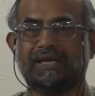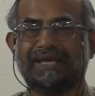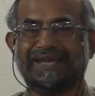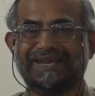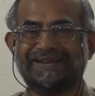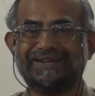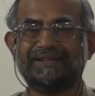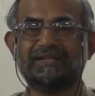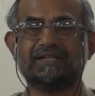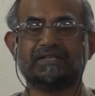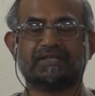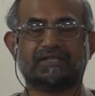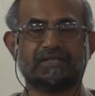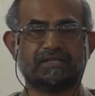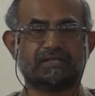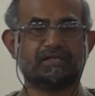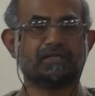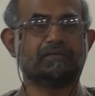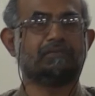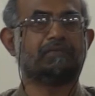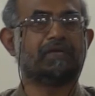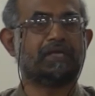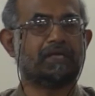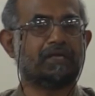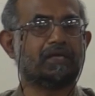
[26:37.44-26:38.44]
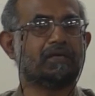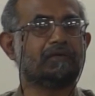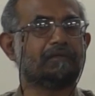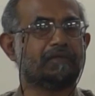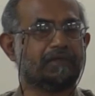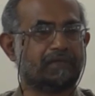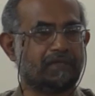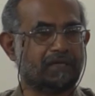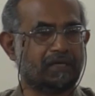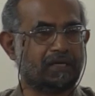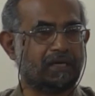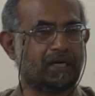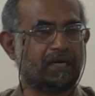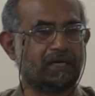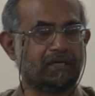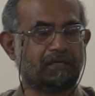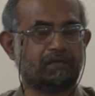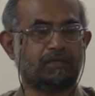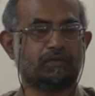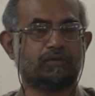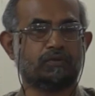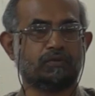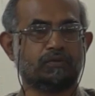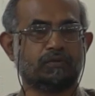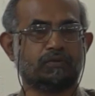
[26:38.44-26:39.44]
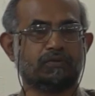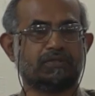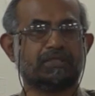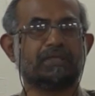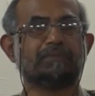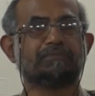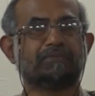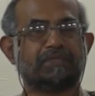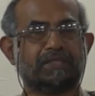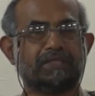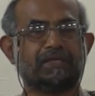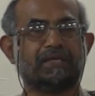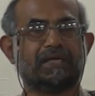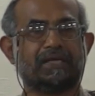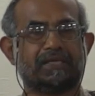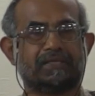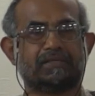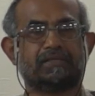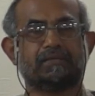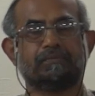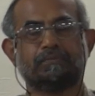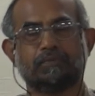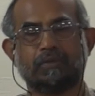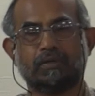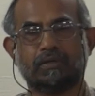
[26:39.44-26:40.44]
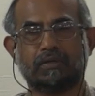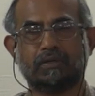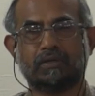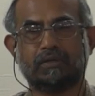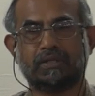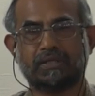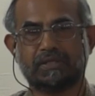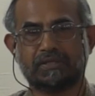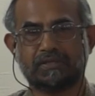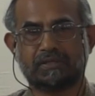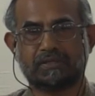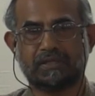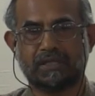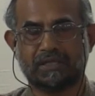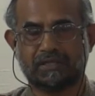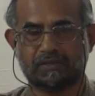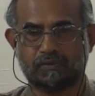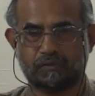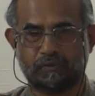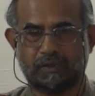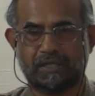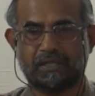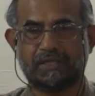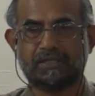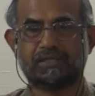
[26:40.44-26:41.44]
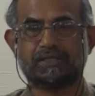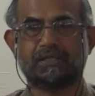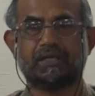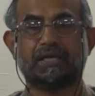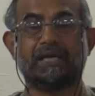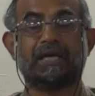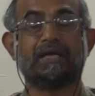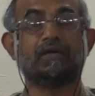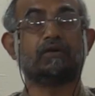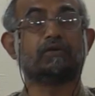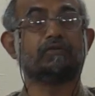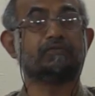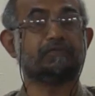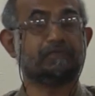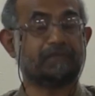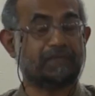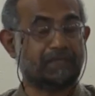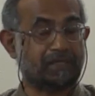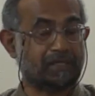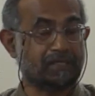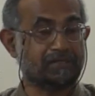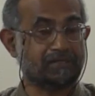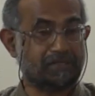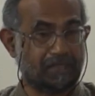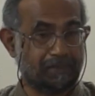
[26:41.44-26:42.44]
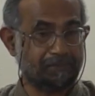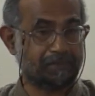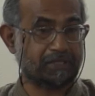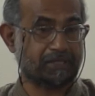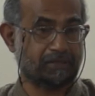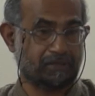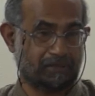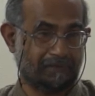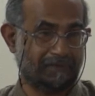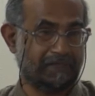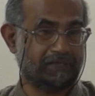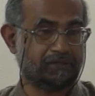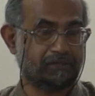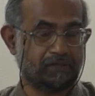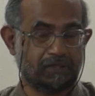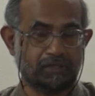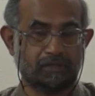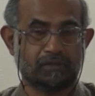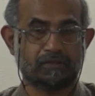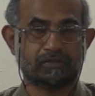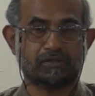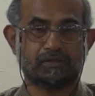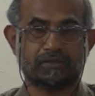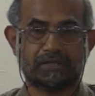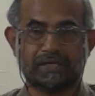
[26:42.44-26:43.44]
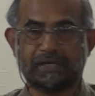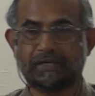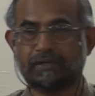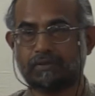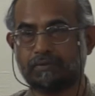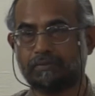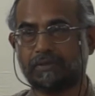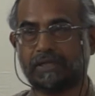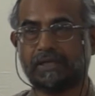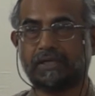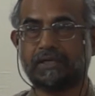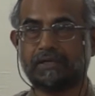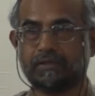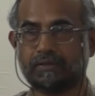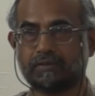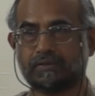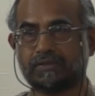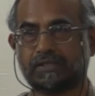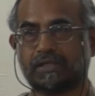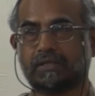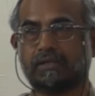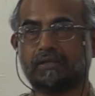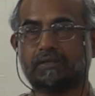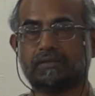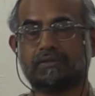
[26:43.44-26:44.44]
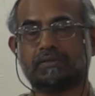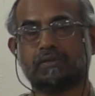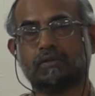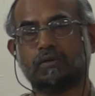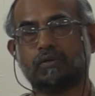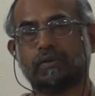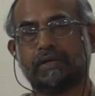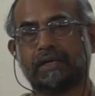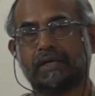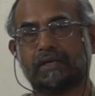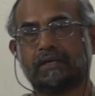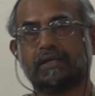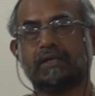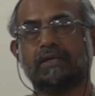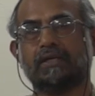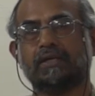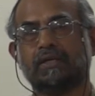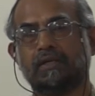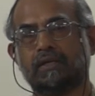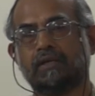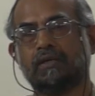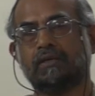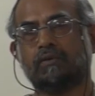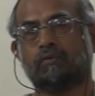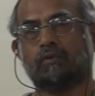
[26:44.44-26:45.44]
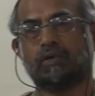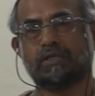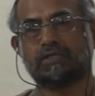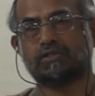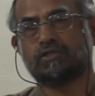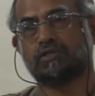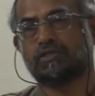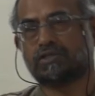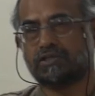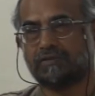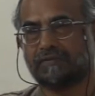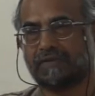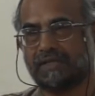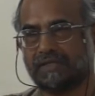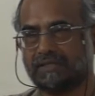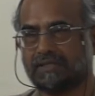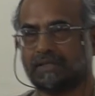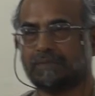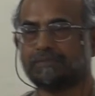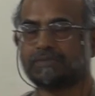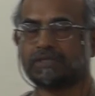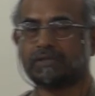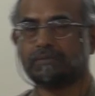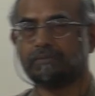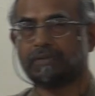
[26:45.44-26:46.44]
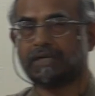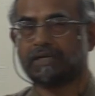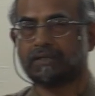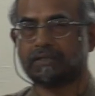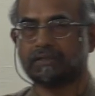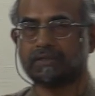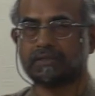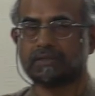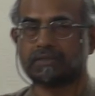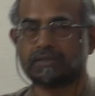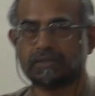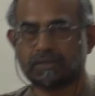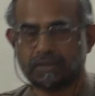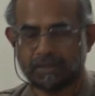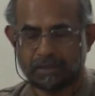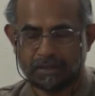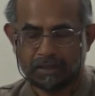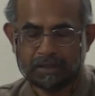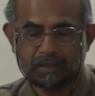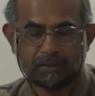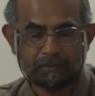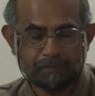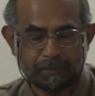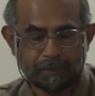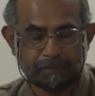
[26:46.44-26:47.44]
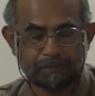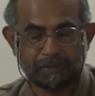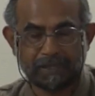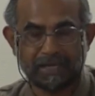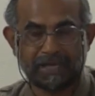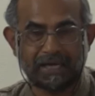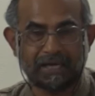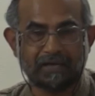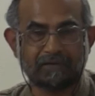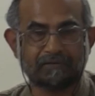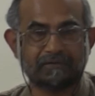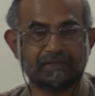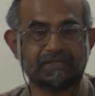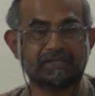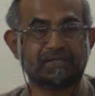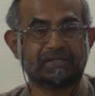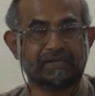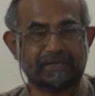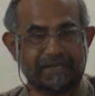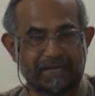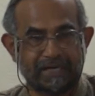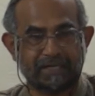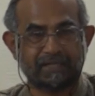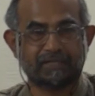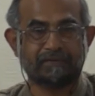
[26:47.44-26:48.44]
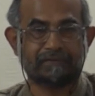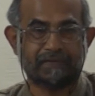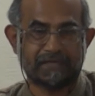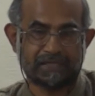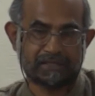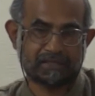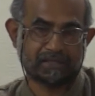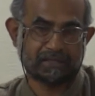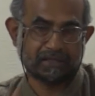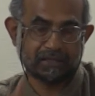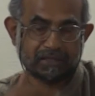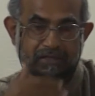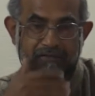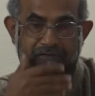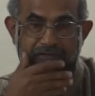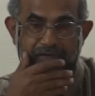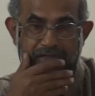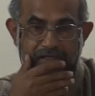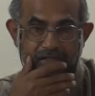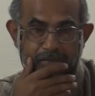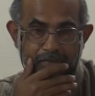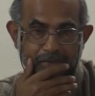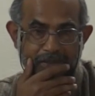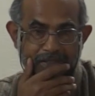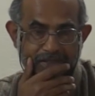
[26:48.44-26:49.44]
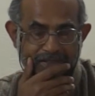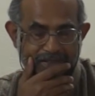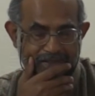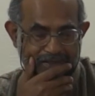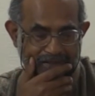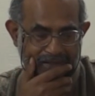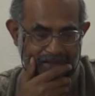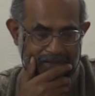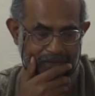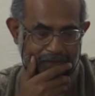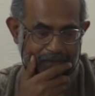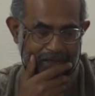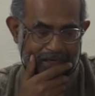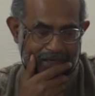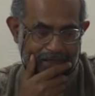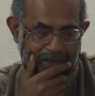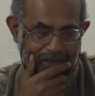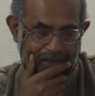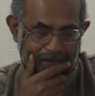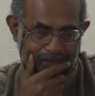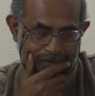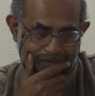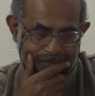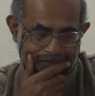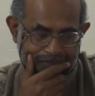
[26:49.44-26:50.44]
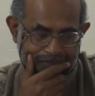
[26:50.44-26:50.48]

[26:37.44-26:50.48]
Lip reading: in decision making with regard to something as important as waste and of consumption, eventually also trying to begin to look at what sorts of consumption patterns people have which create the waste in the first place that they have to handle.